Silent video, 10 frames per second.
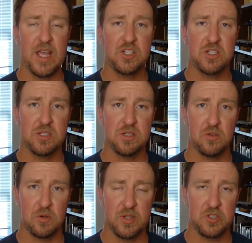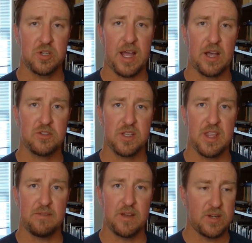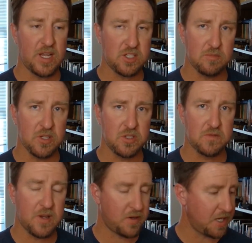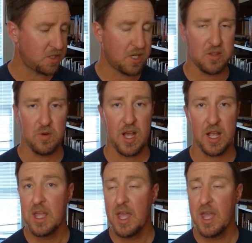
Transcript: foundation, or build your house on that foundation, build your foundation on the rock.